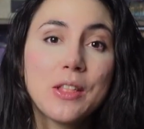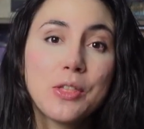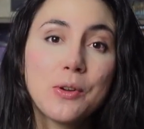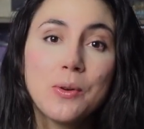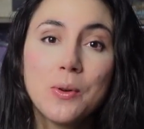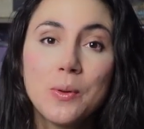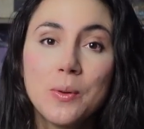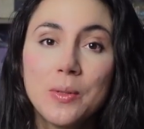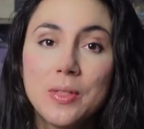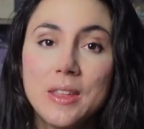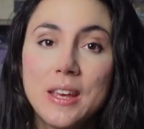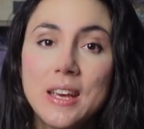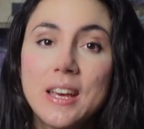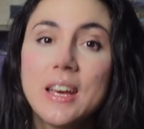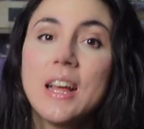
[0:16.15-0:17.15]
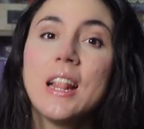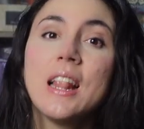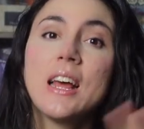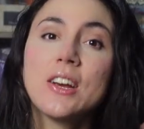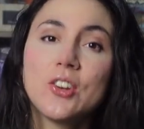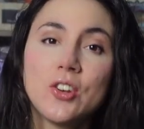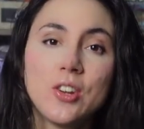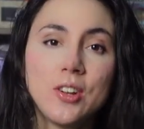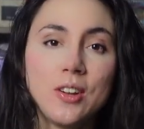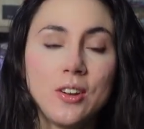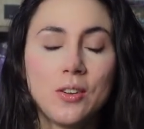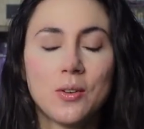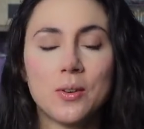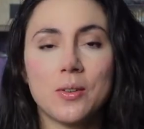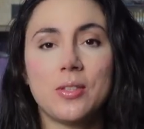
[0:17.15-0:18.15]
through the collection
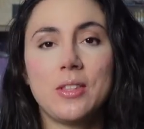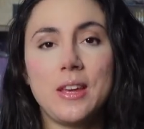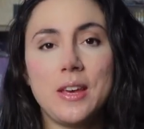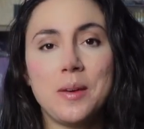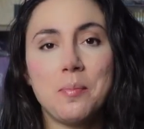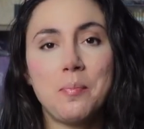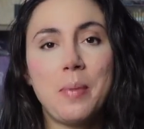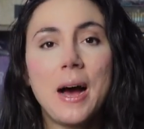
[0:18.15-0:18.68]
or the